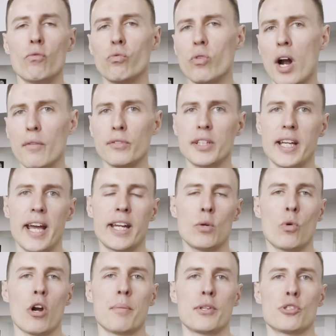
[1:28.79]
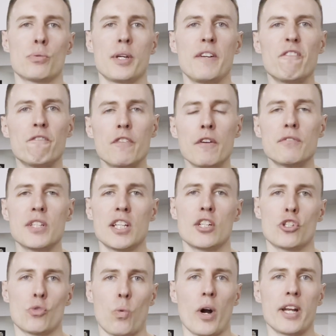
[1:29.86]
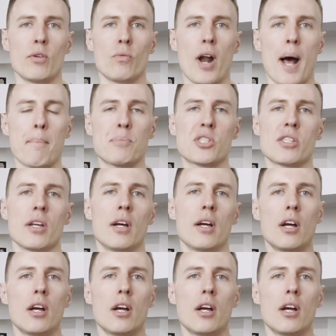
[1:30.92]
roughly anywhere between 15 to 20 reps